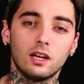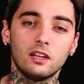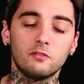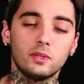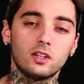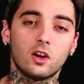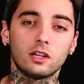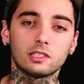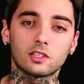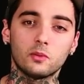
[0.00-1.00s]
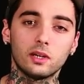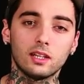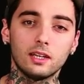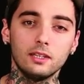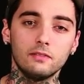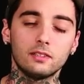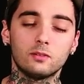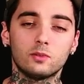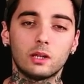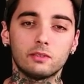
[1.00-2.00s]
I've been an artist all my life,
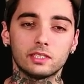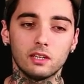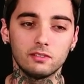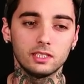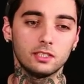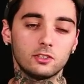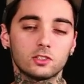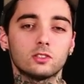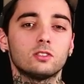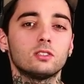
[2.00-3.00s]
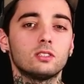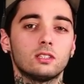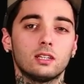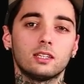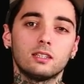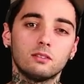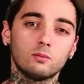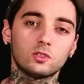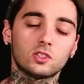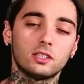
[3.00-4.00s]
and when I was 17 years old, I
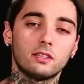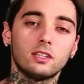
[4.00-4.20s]
was trying to